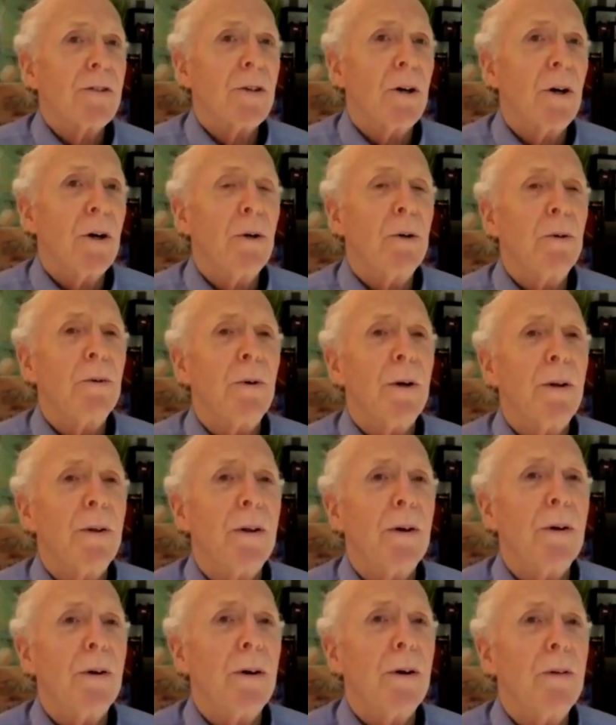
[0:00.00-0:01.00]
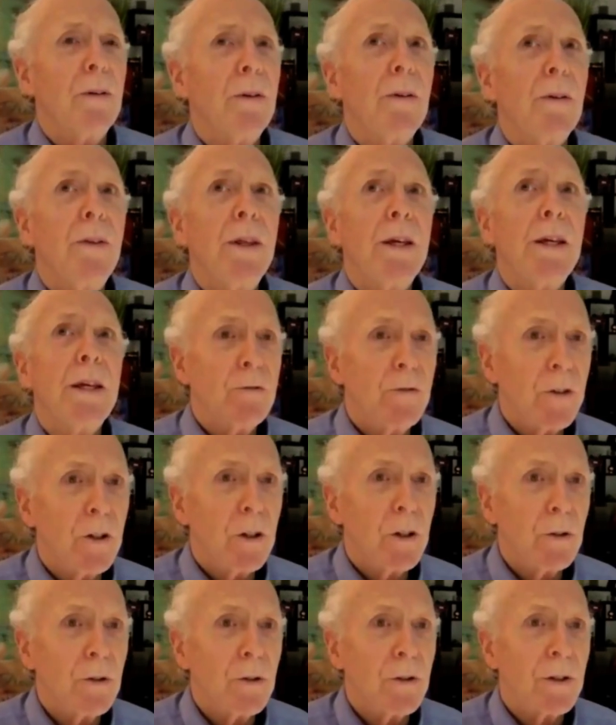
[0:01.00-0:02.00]
And so the
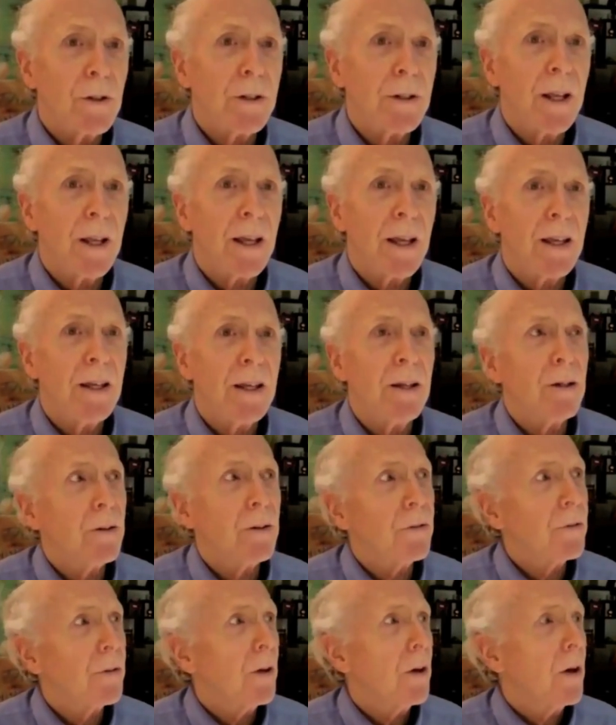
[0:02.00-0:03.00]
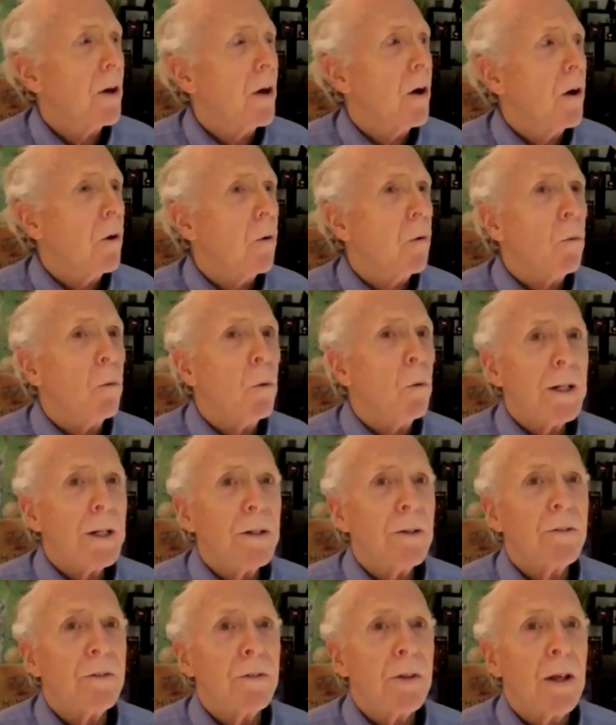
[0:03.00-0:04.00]
confusion is,
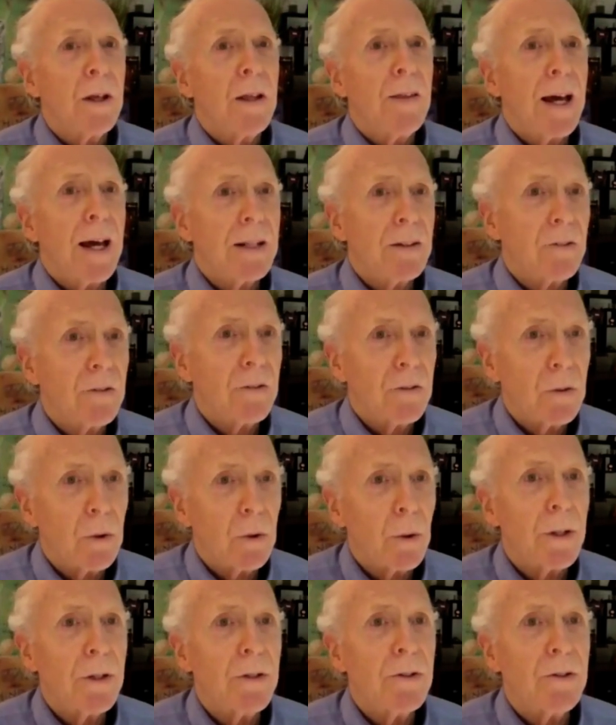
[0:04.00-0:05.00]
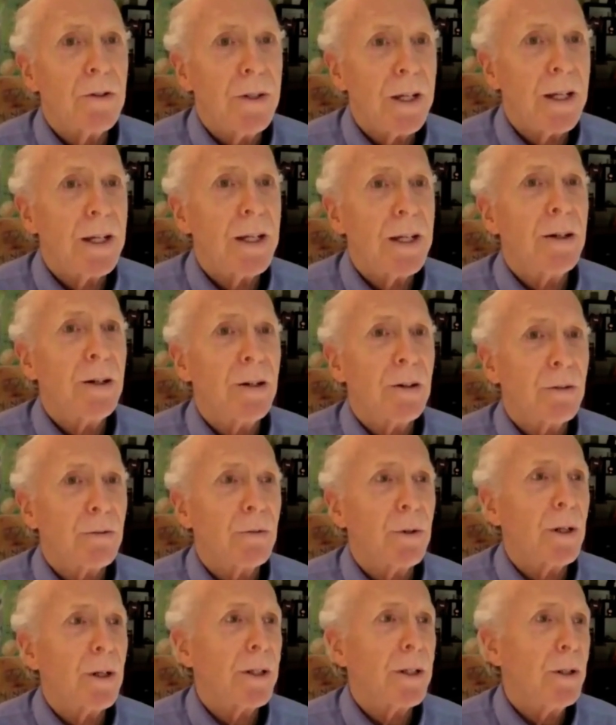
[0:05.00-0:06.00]
what is that storage
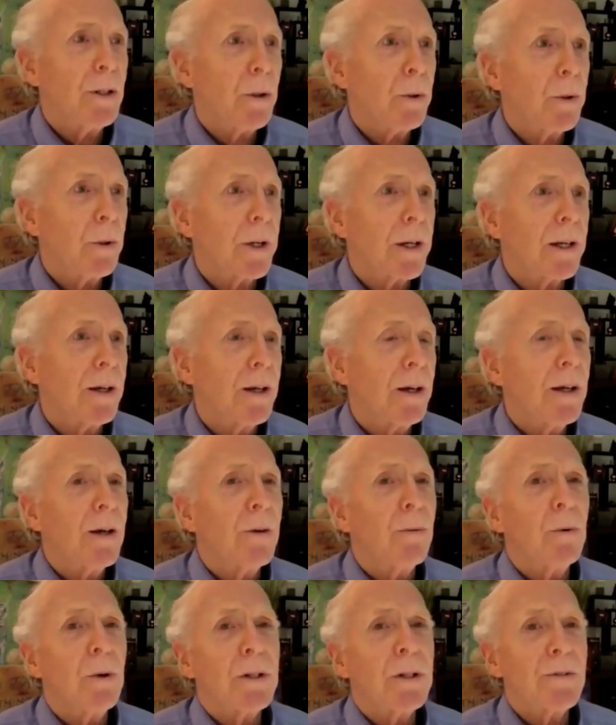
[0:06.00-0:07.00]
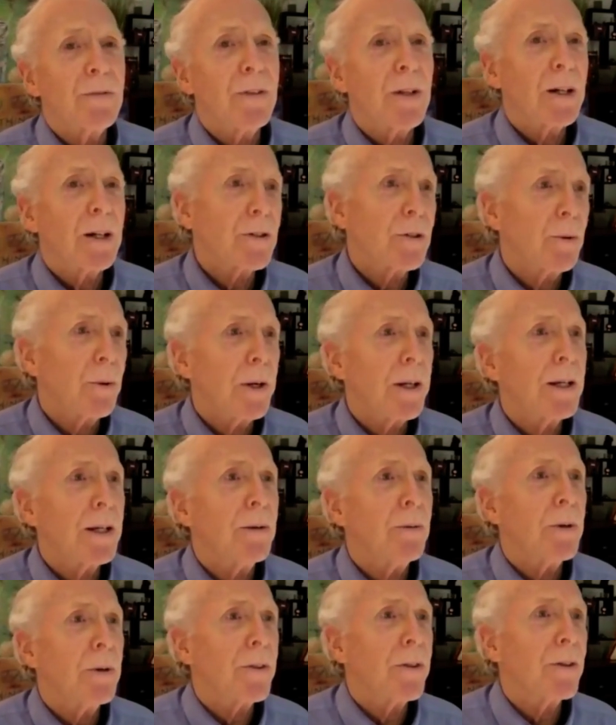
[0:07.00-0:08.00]
D really doing? What's
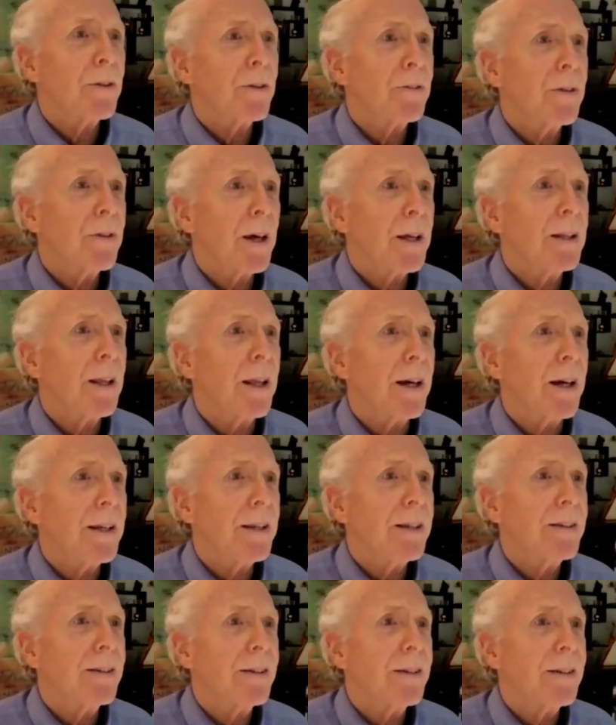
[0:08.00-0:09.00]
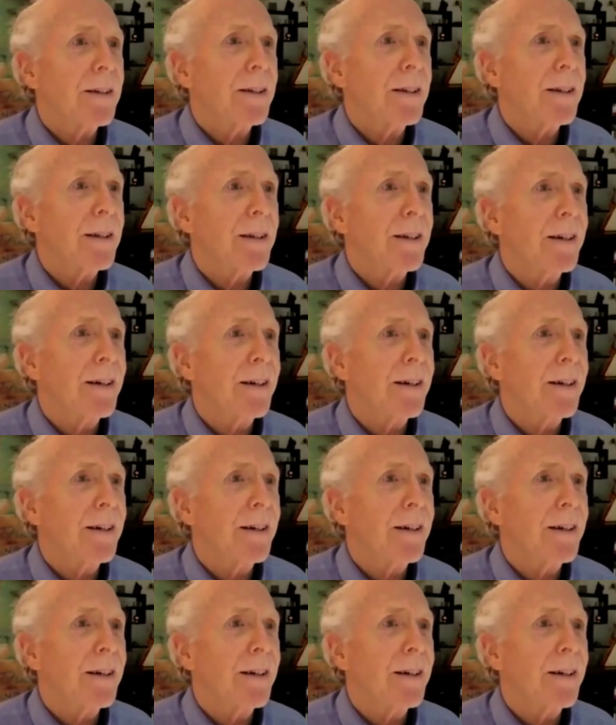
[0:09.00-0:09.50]
fluctuating with the sunlight?